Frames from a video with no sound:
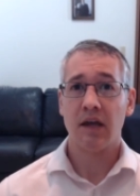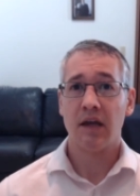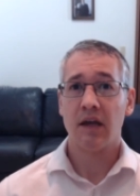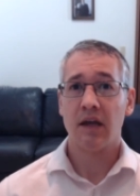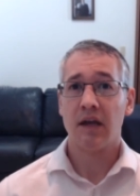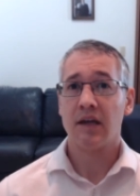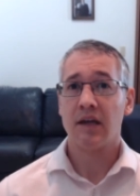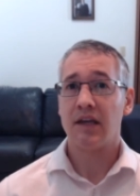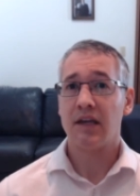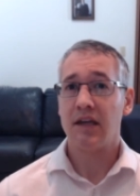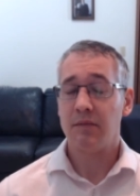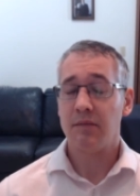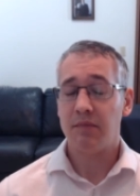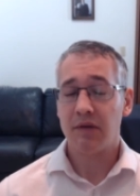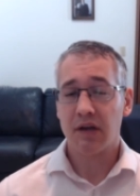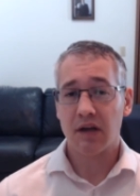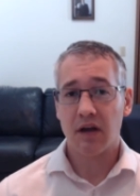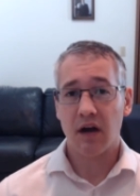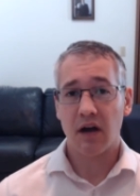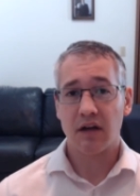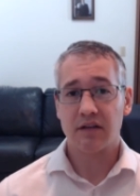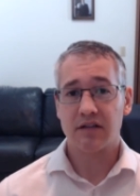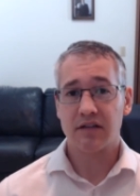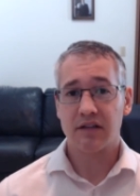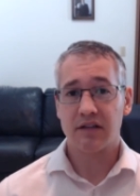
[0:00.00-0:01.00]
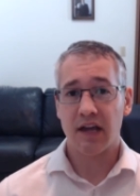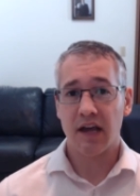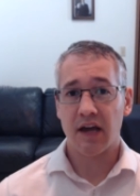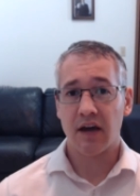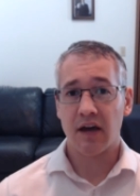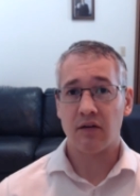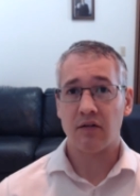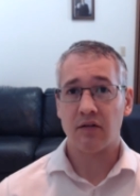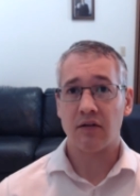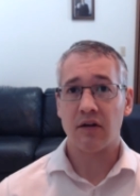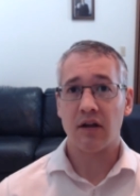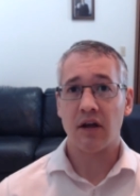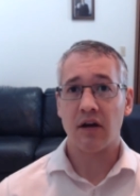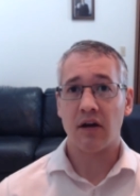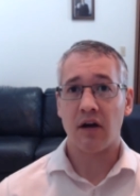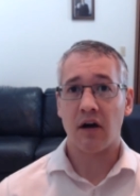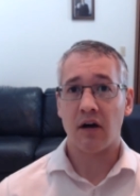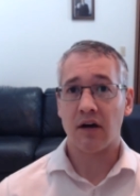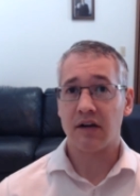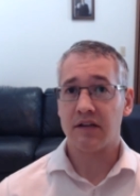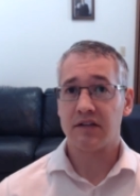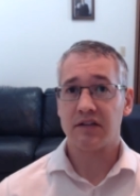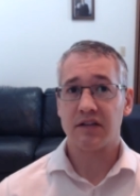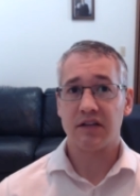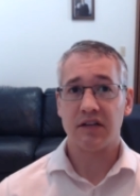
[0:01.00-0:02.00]
Keeping costs down,
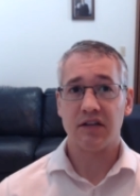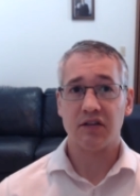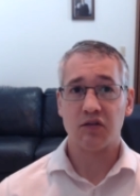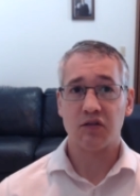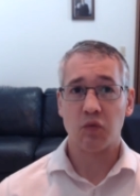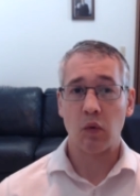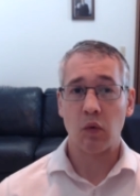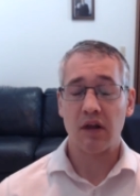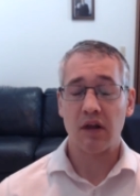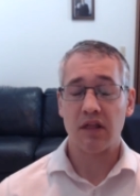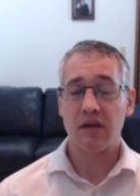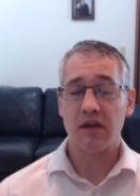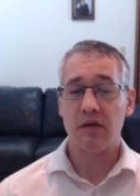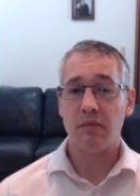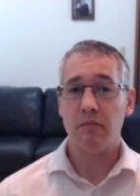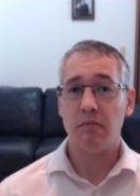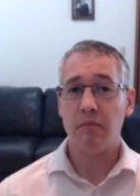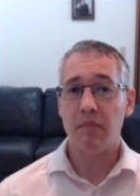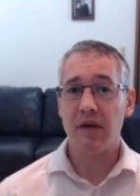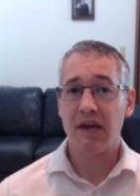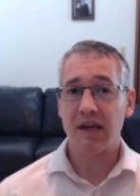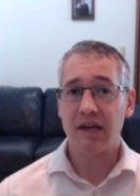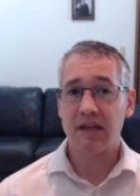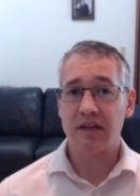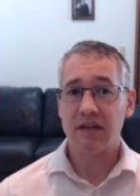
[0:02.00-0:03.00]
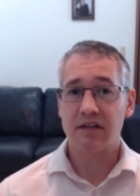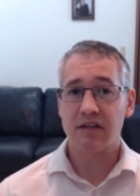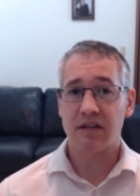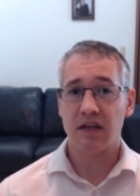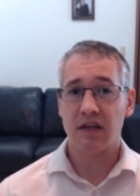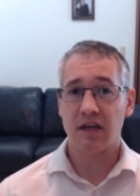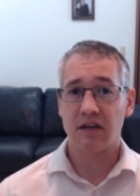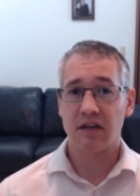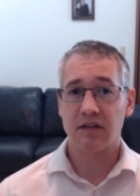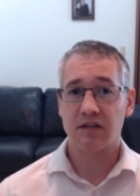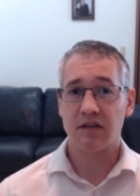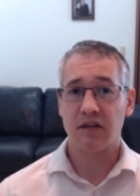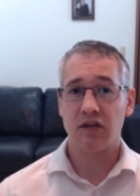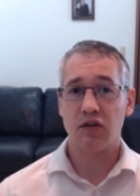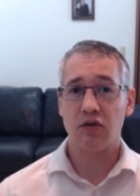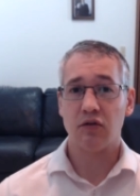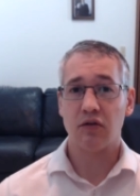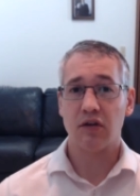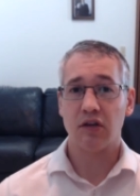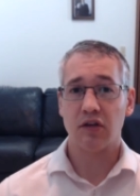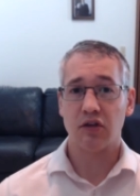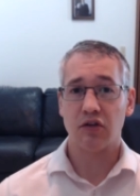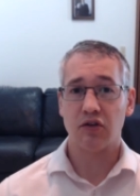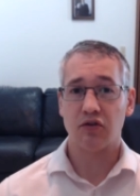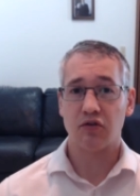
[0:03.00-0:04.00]
honestly, is one of the biggest things that you can
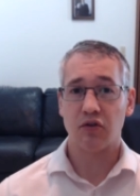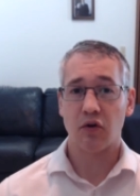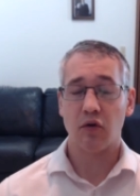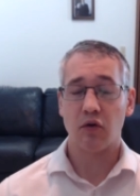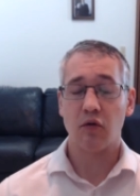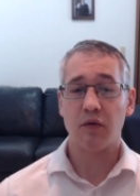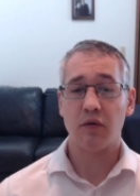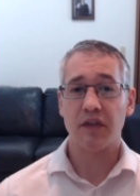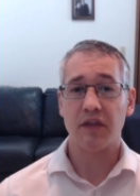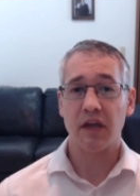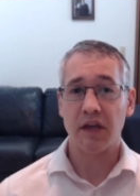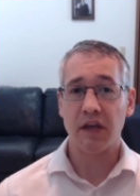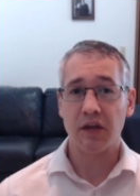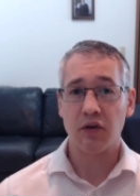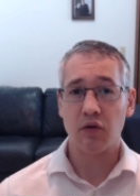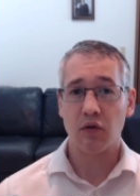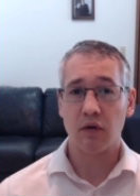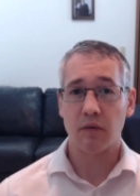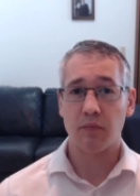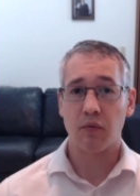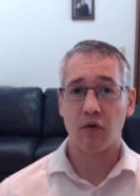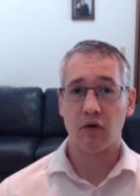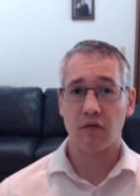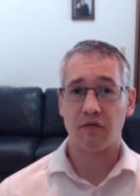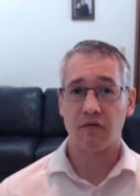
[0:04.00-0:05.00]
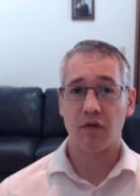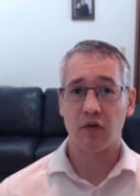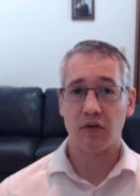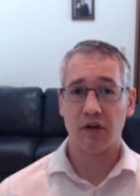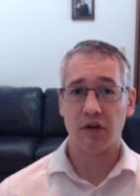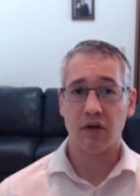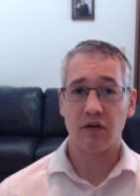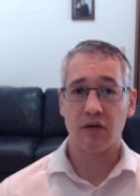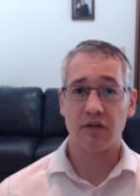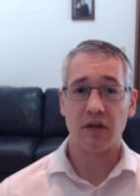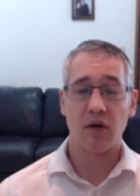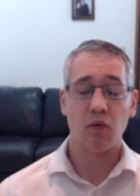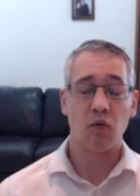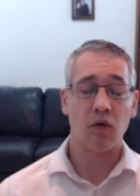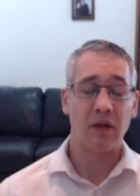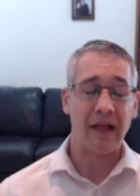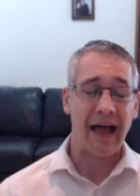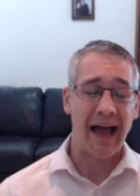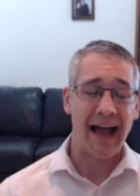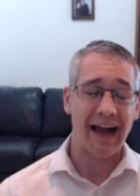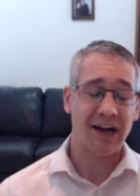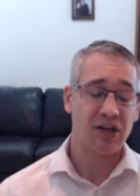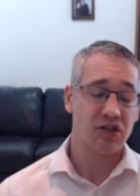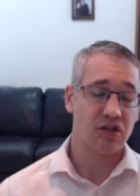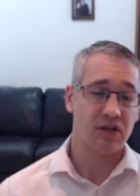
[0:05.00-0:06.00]
control within your portfolio that will
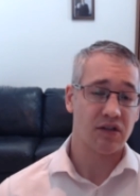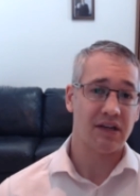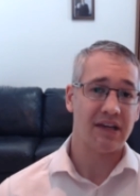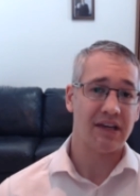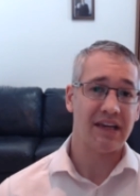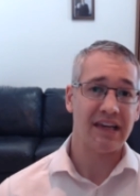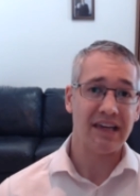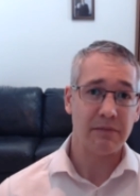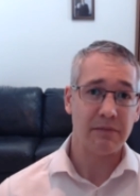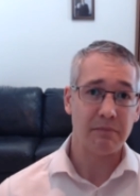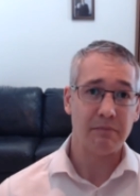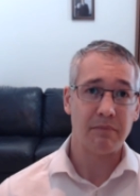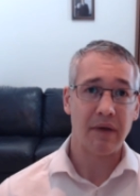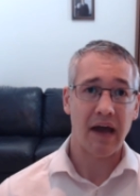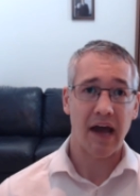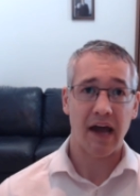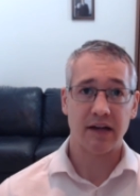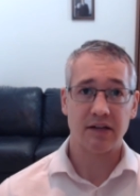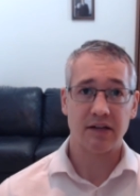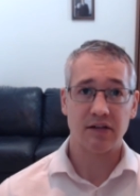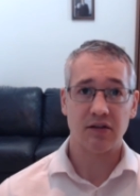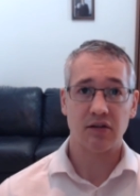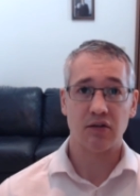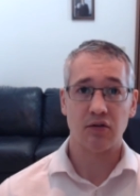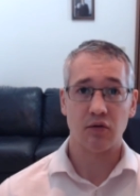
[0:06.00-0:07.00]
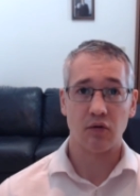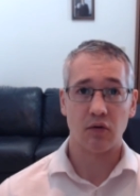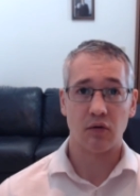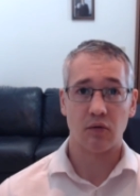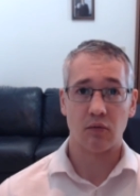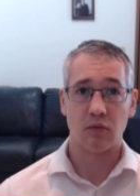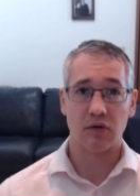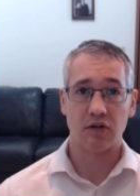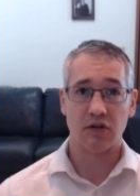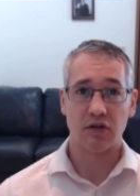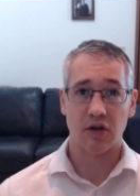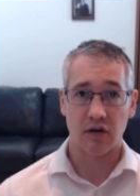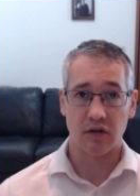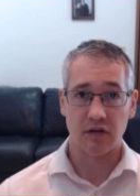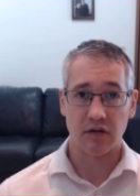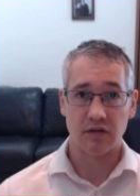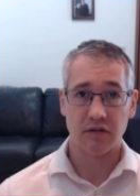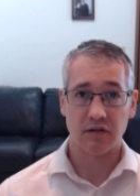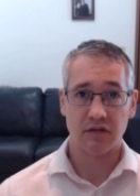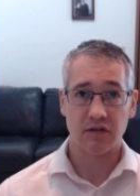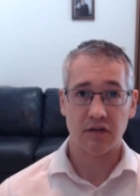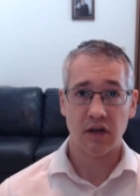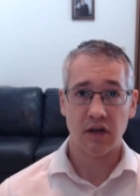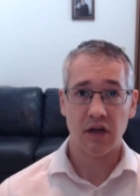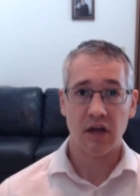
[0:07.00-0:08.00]
actually impact your
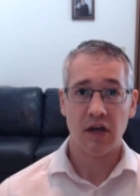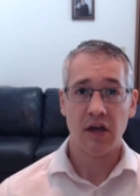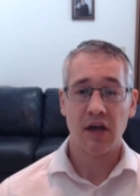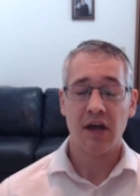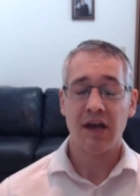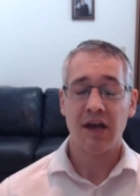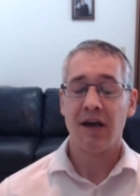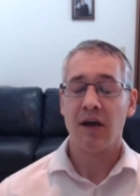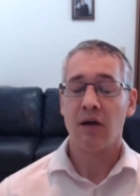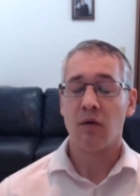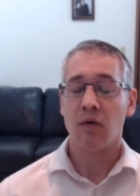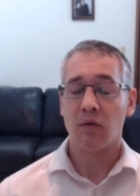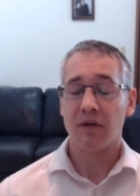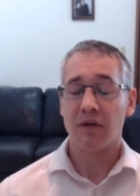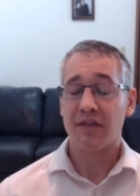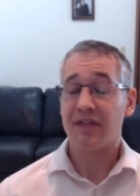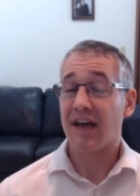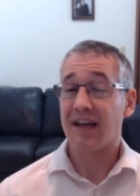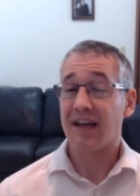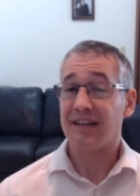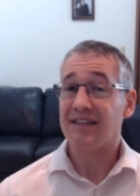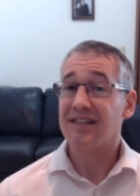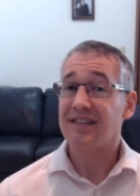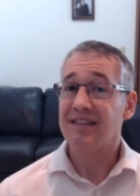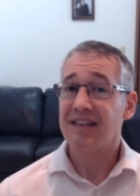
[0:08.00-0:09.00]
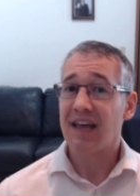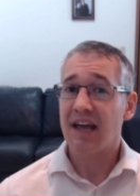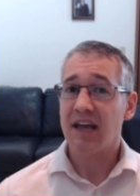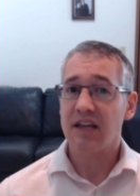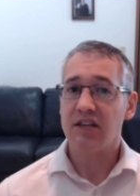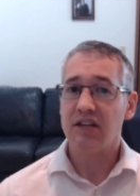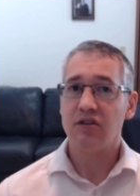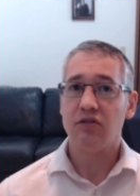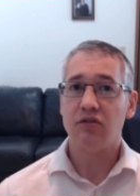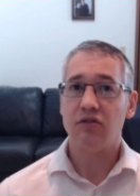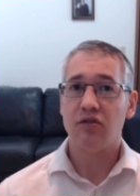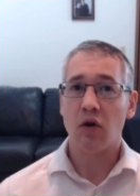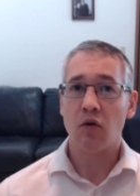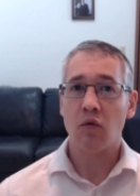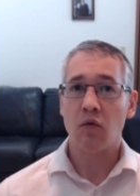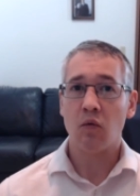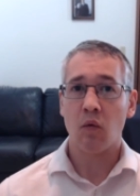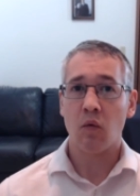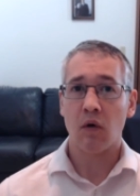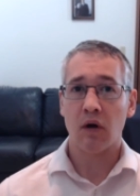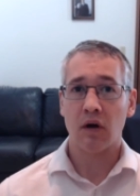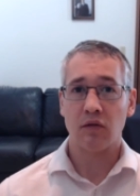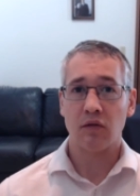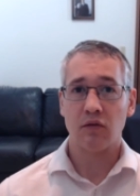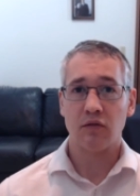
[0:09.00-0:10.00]
returns. With that said, you don't
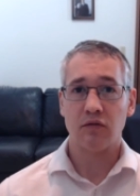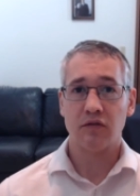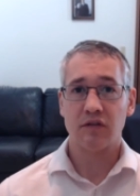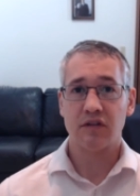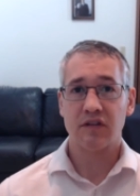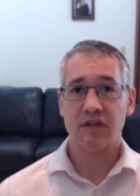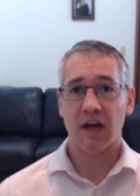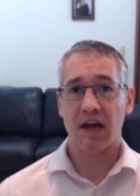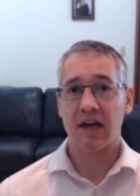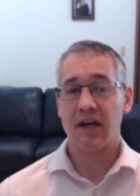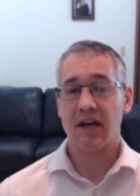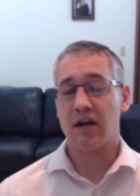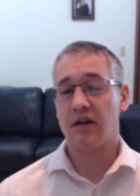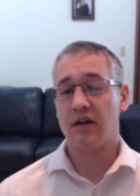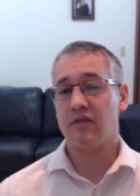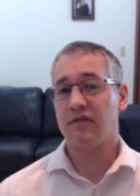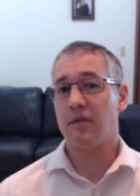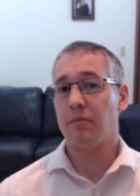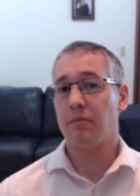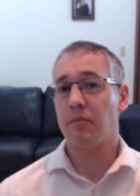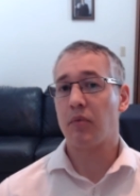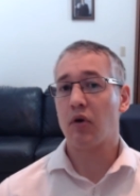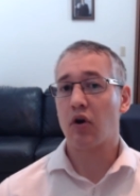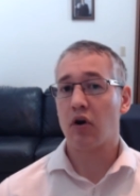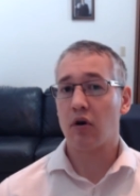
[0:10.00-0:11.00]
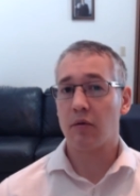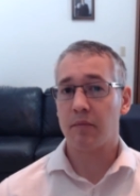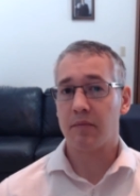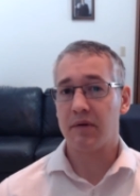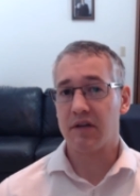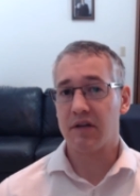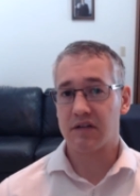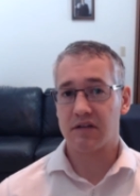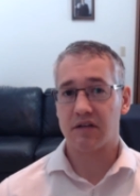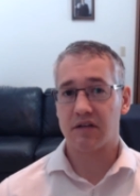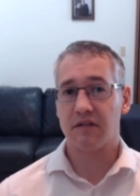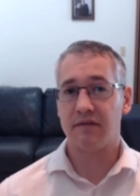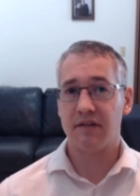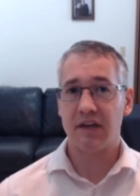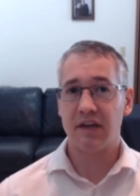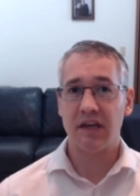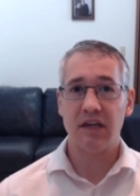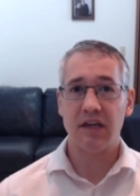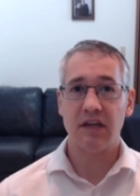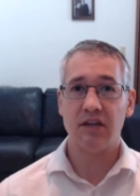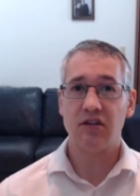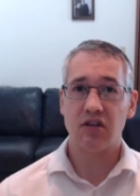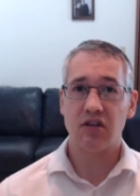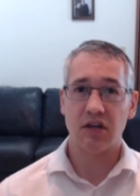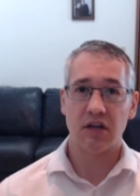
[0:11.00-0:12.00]
want to lose sight of the purpose of
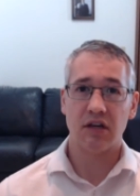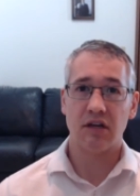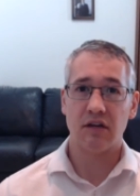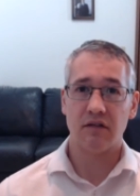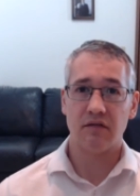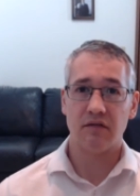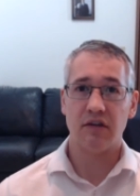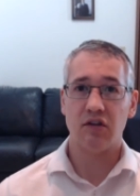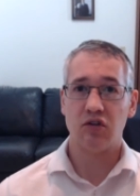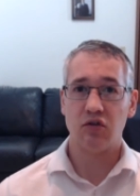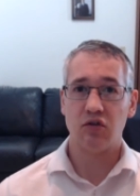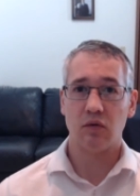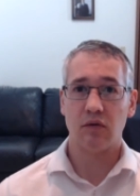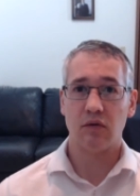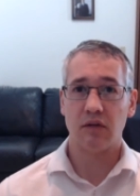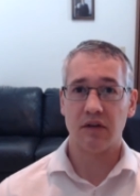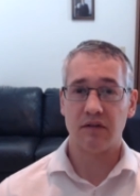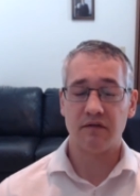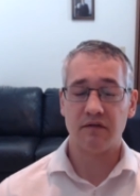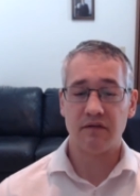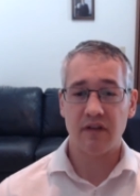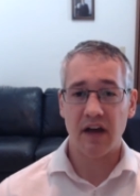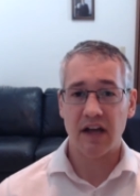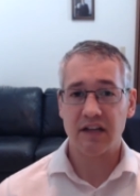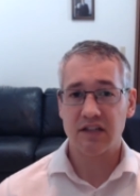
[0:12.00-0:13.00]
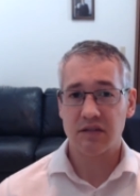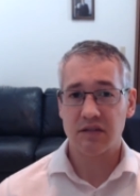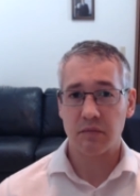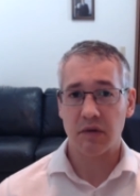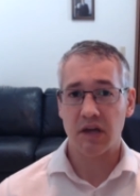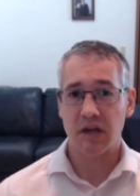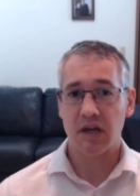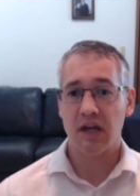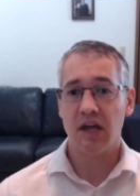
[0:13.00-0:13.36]
each individual investment